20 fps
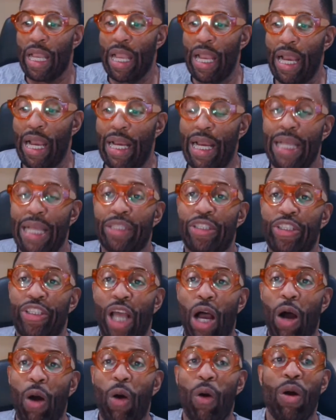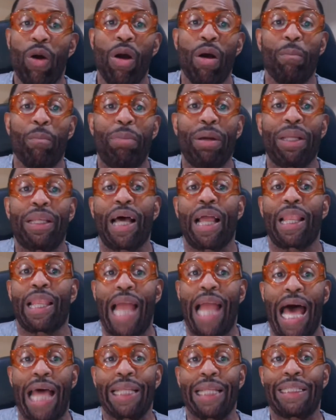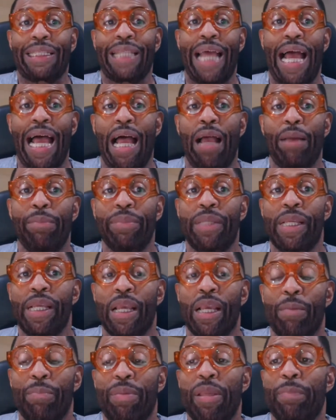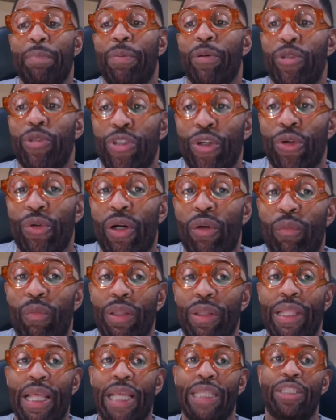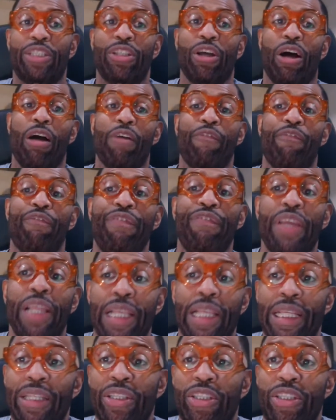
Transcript: And so, but a lot of times people do it when they start feeling